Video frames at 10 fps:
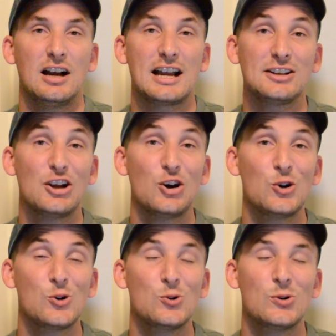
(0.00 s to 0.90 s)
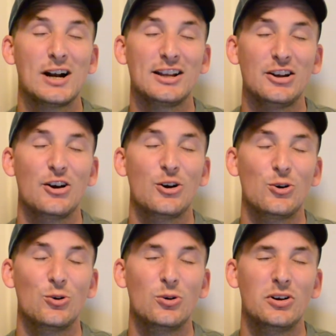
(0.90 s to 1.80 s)
I
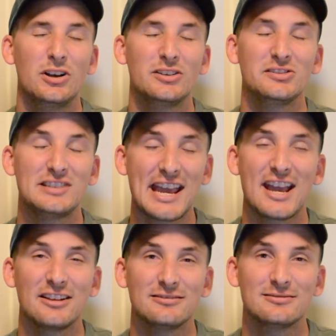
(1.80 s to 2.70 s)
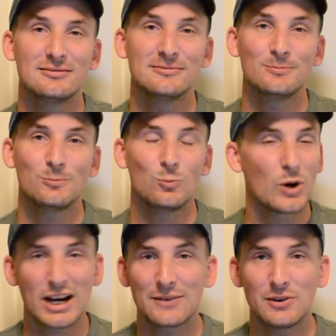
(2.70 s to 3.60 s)
know. Dan,
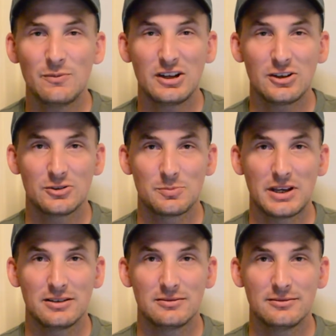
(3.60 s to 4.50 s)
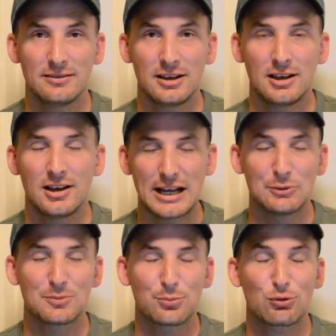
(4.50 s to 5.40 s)
where have the videos been? I
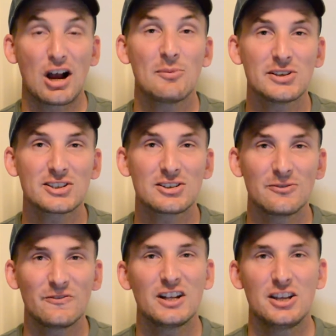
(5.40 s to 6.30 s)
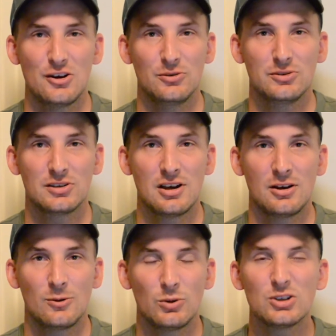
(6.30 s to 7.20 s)
was promised videos
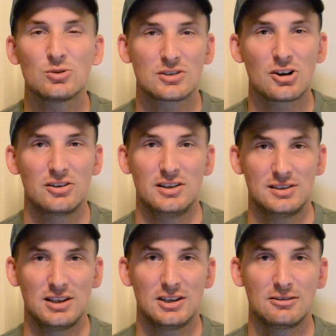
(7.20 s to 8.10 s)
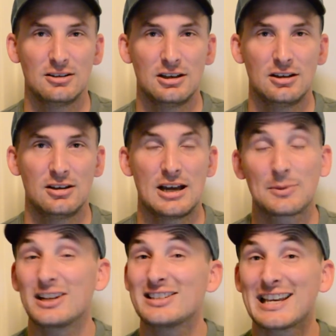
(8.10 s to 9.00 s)
when you started this league. I'm
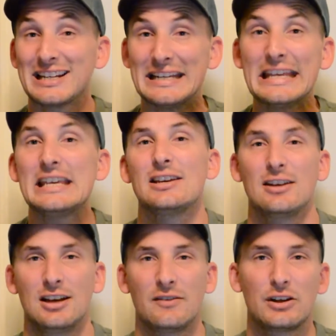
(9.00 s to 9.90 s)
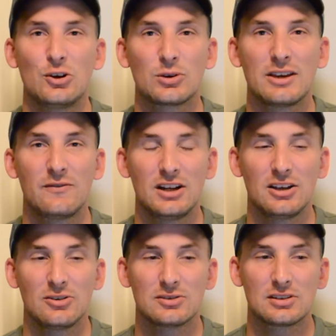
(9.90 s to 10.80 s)
going to take a knee if I don't get
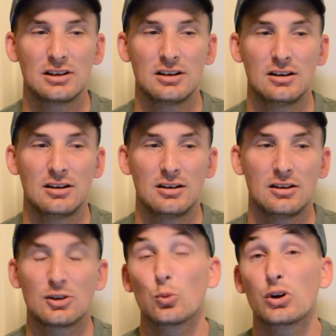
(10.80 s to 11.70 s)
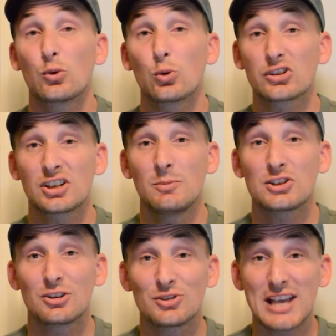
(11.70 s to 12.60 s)
videos. You're one of the worst
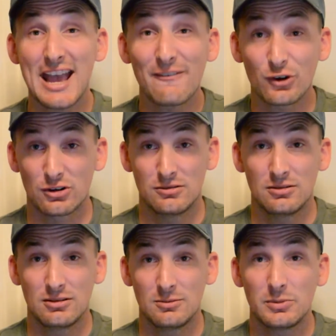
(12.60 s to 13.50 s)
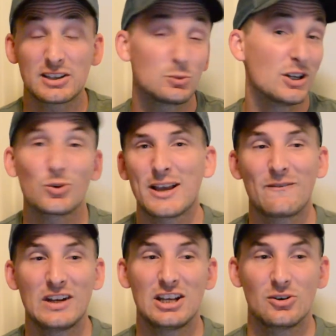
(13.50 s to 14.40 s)
commissioners ever because we don't
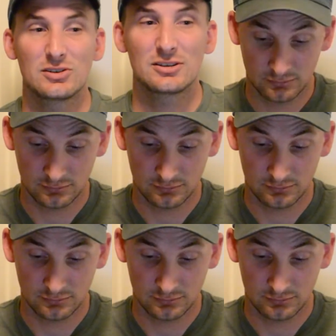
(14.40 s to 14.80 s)
get videos.